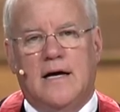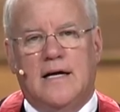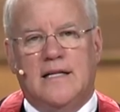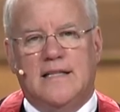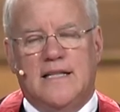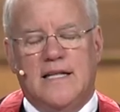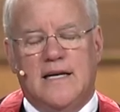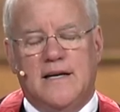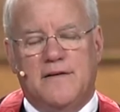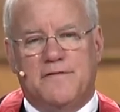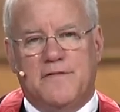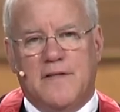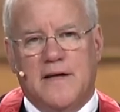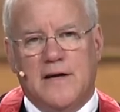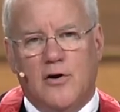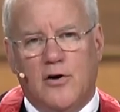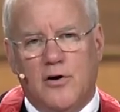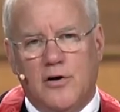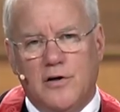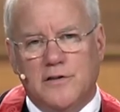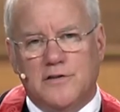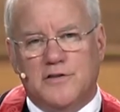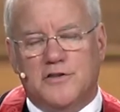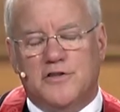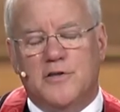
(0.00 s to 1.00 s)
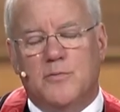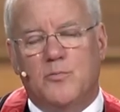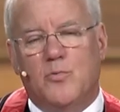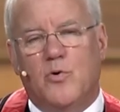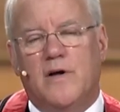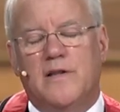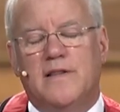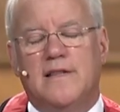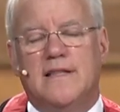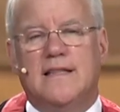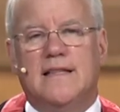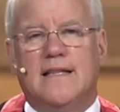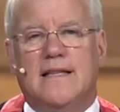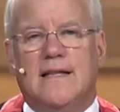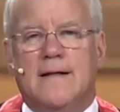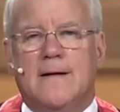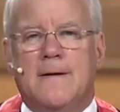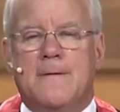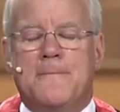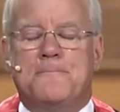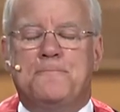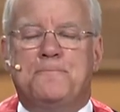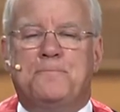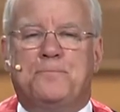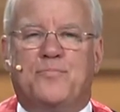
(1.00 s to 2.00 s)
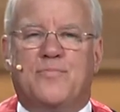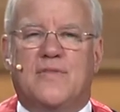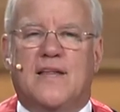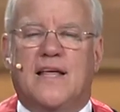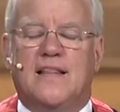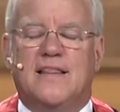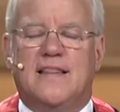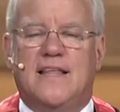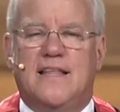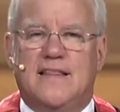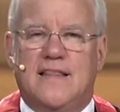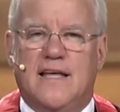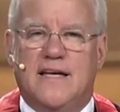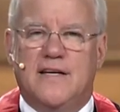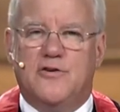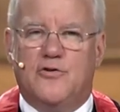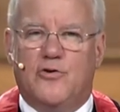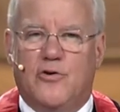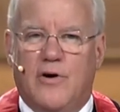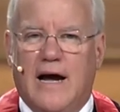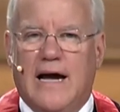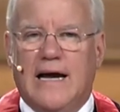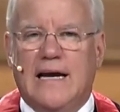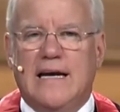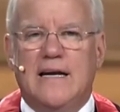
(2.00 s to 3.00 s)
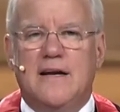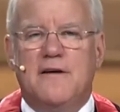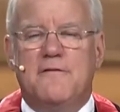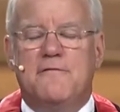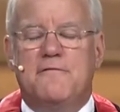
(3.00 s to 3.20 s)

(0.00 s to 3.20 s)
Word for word: that if they hurt someone, that they tried to